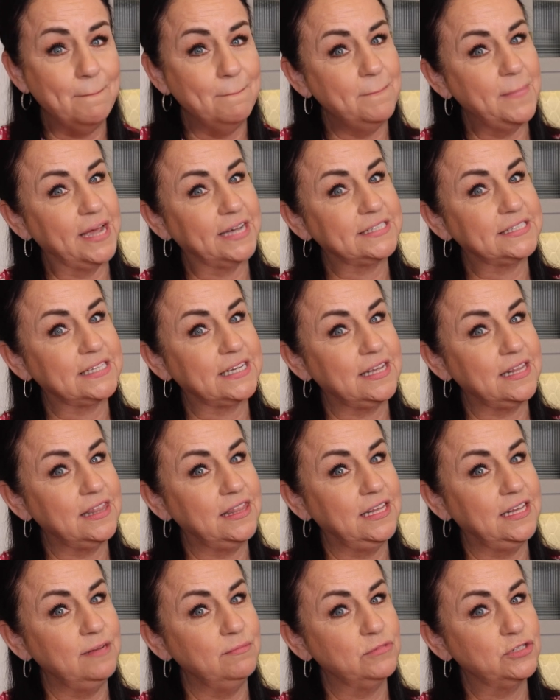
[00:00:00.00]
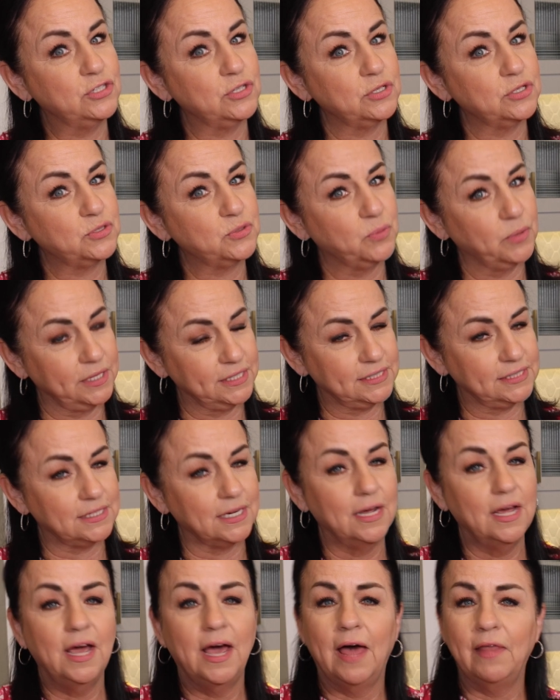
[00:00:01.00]
Mexican-themed twist.
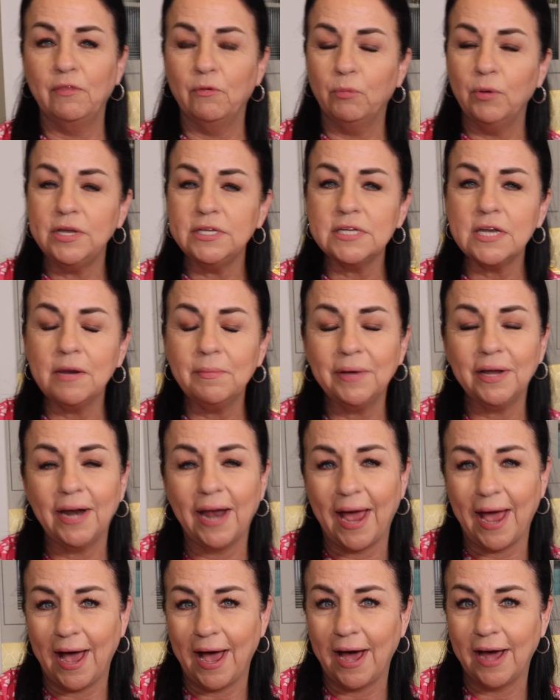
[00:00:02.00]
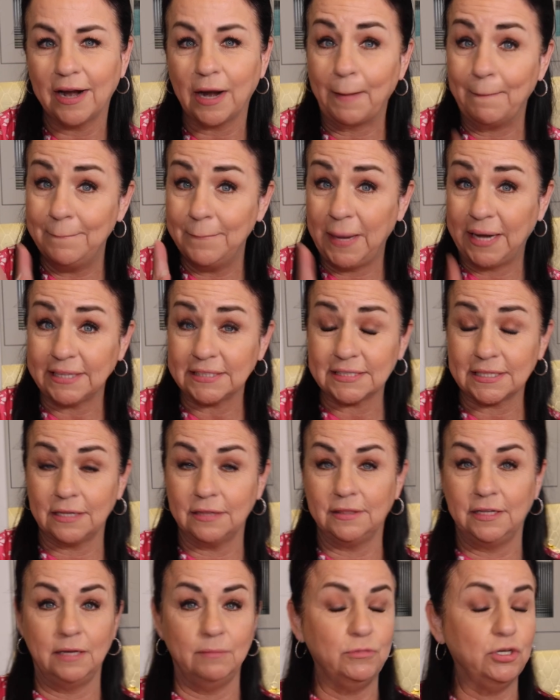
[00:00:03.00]
And the reason I'm going to add
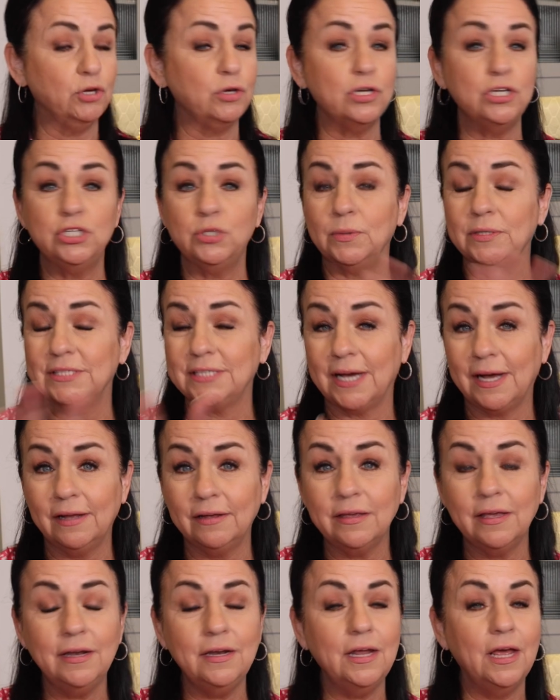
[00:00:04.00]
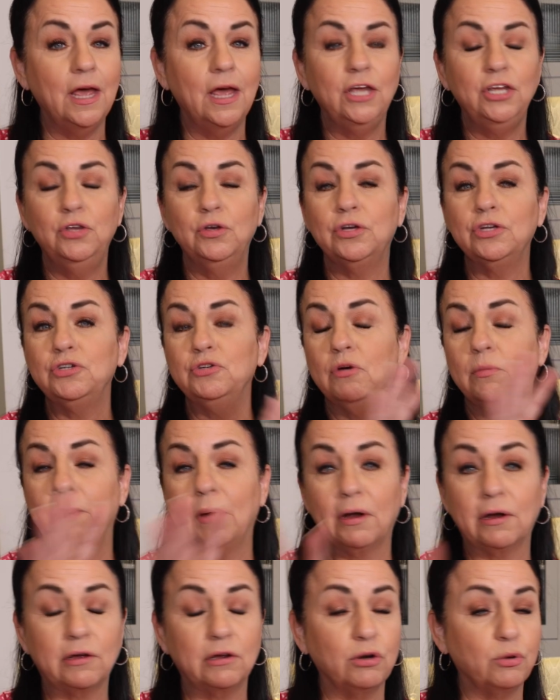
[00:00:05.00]
Mexican-themed, you can do Italian, you can do
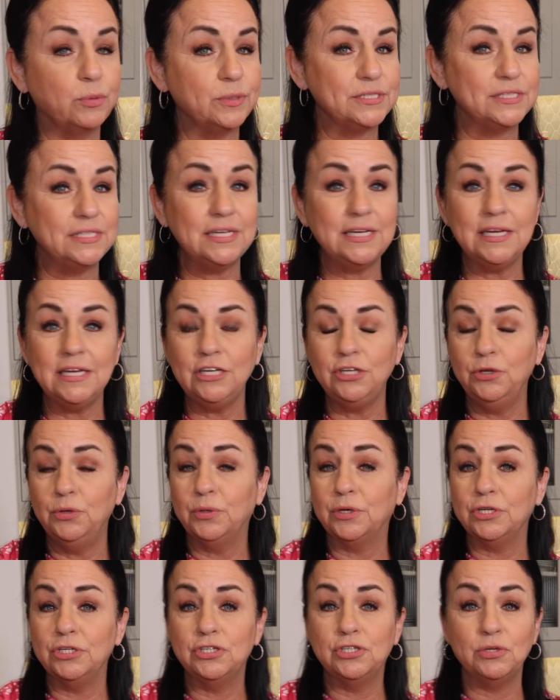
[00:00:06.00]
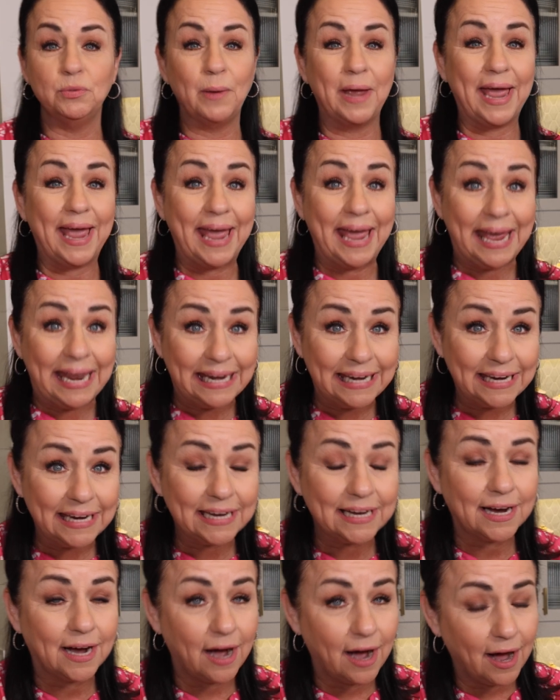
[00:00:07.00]
American cuisine, you can do any
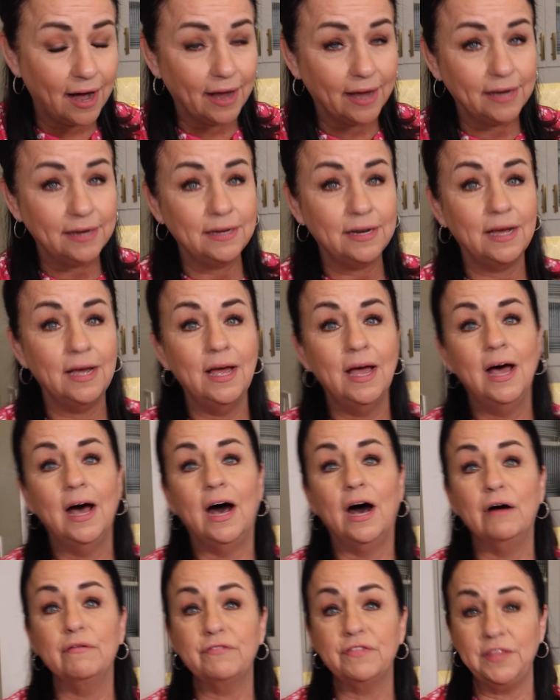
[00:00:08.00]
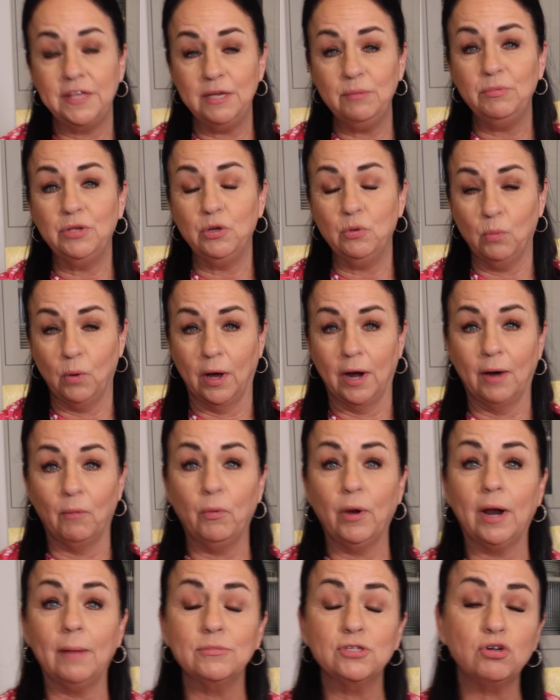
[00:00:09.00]
kind of theme you want.
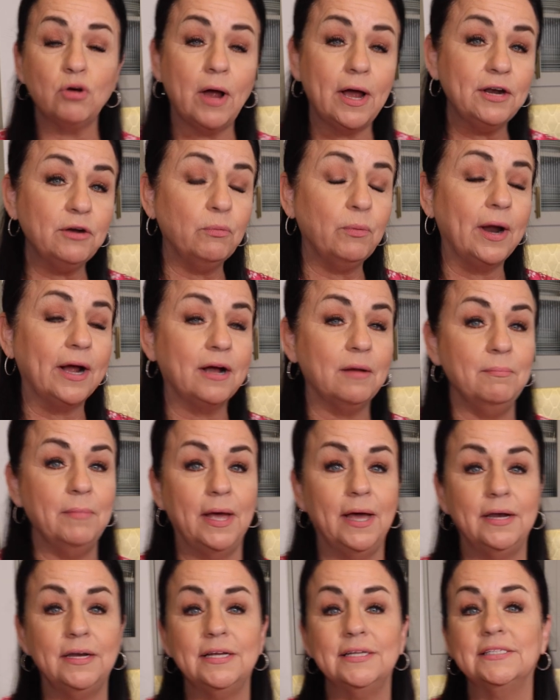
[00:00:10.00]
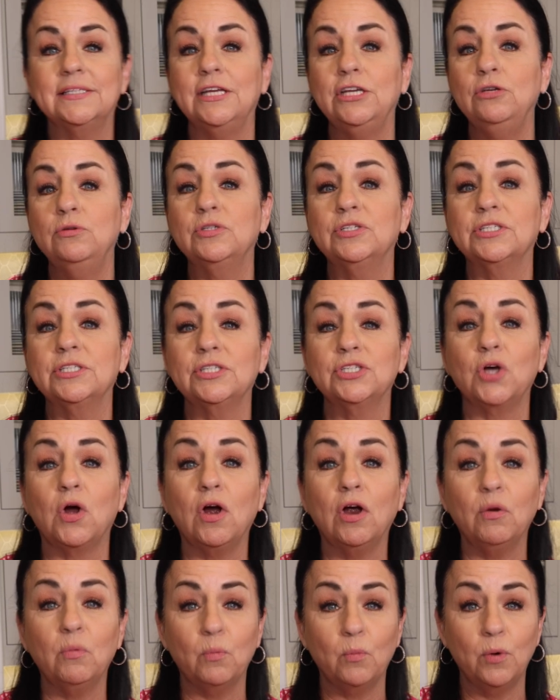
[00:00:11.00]
What I'm trying to recommend is that you
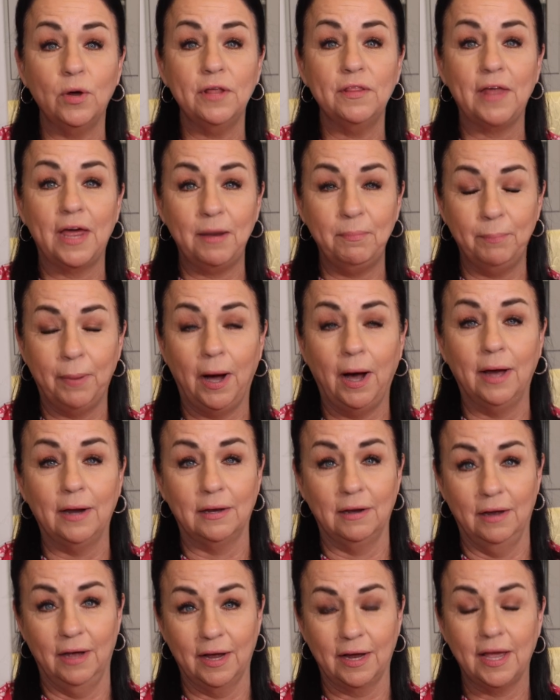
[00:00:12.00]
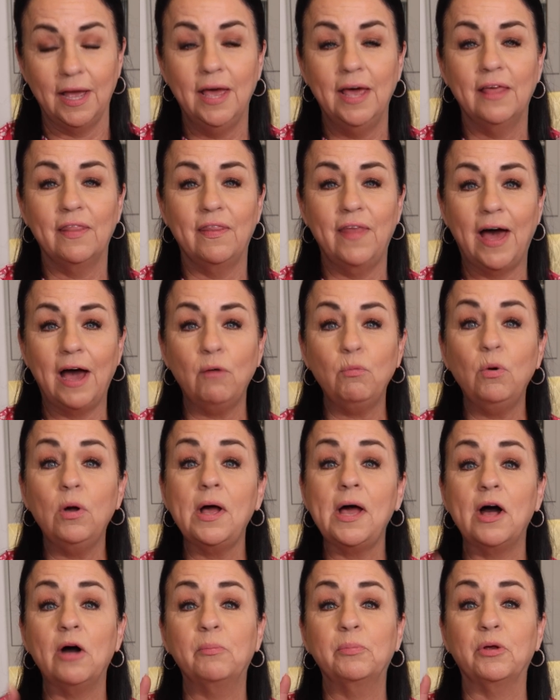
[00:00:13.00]
start with a potluck. That will
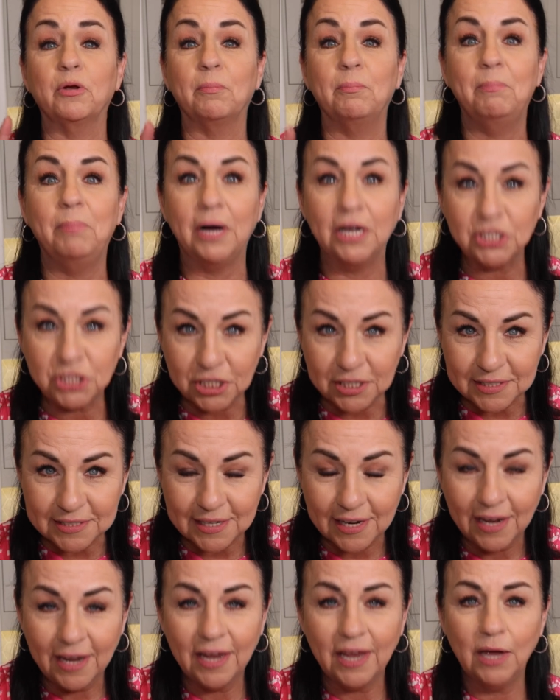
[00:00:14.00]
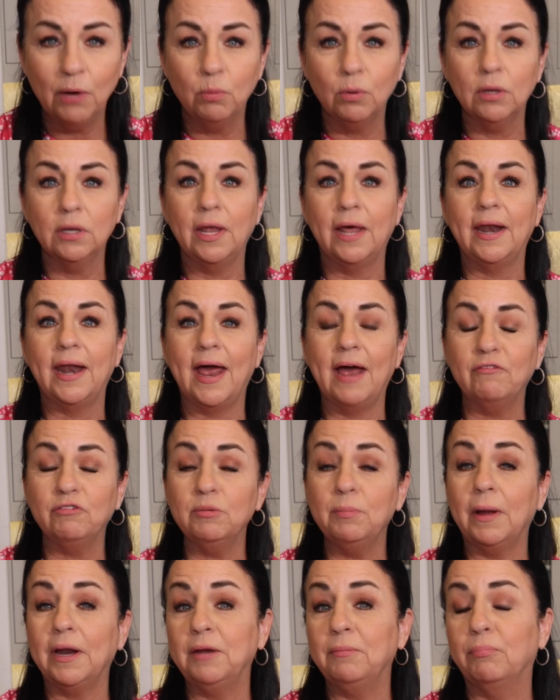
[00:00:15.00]
help your budget. It will let
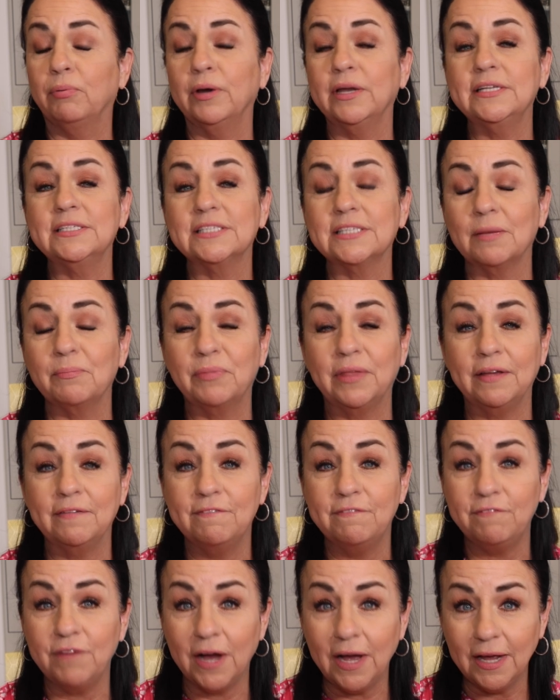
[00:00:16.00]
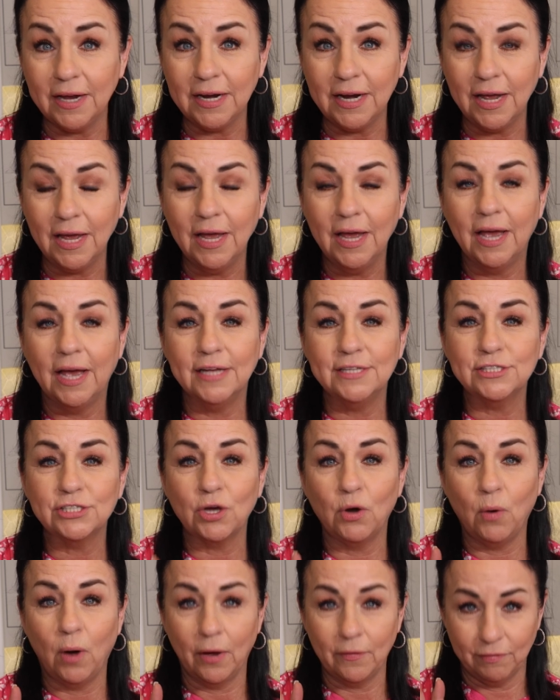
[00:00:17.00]
everybody bring something fun. And
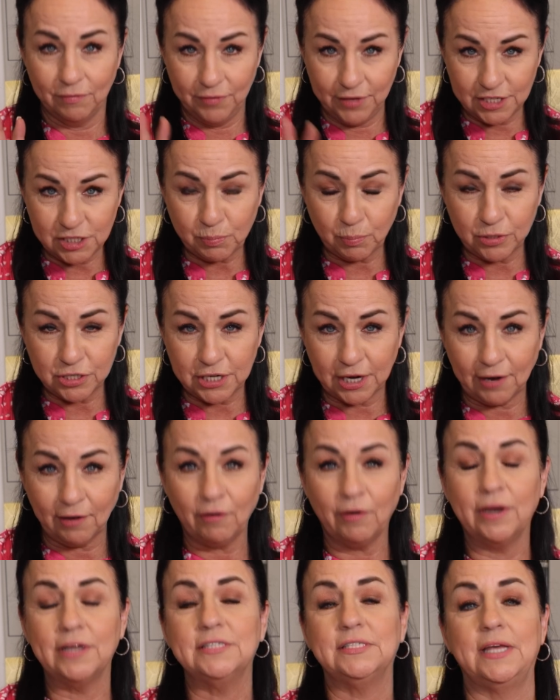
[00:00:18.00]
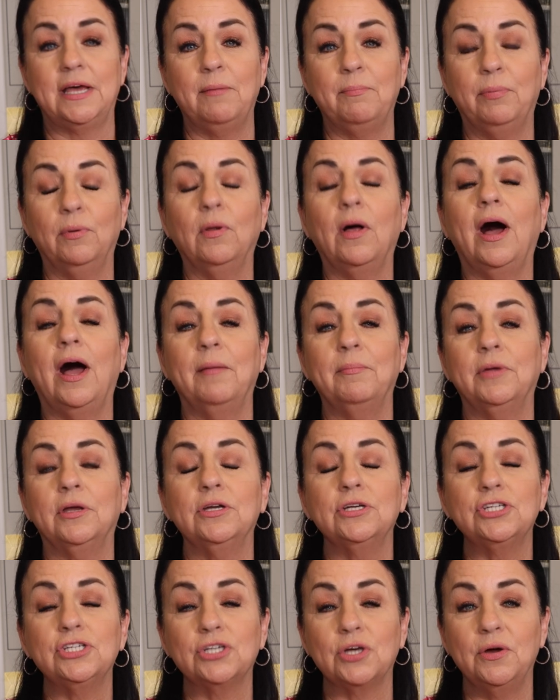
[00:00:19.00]
so this particular example, I'm going
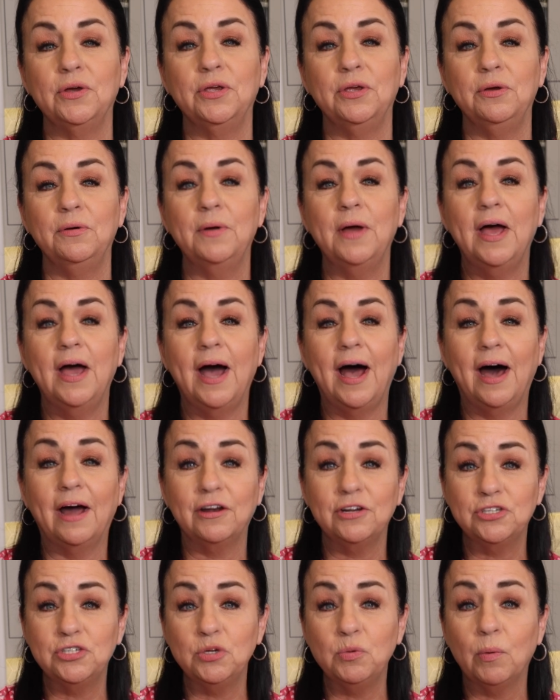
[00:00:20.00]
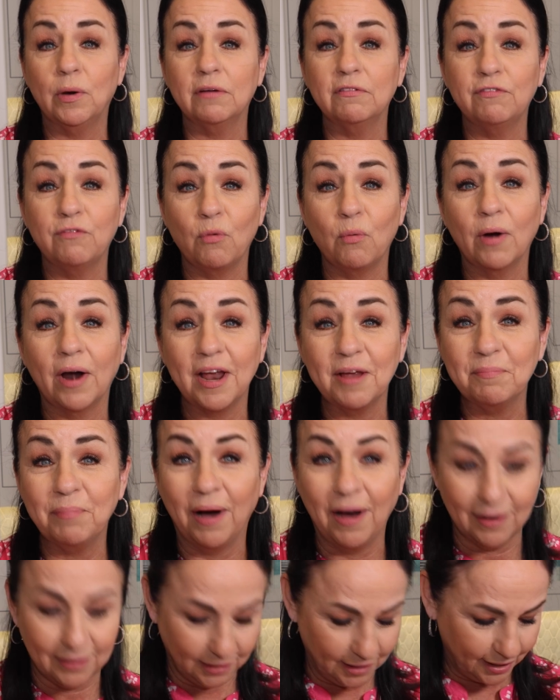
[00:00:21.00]
to show you how to do one for a
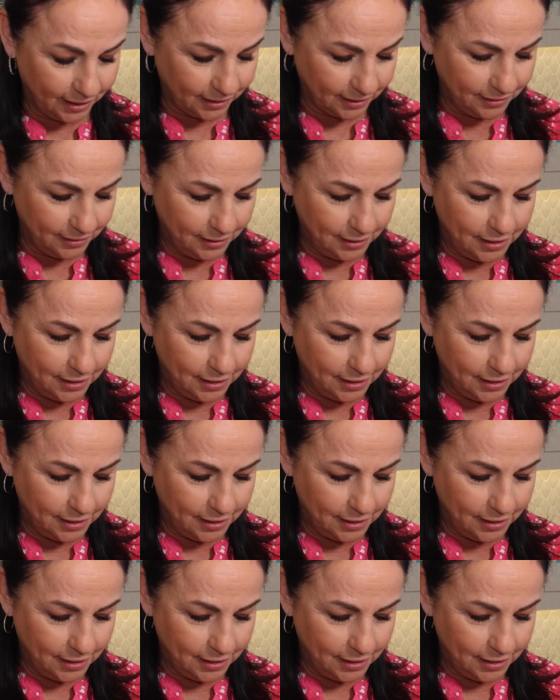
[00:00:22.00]
potluck.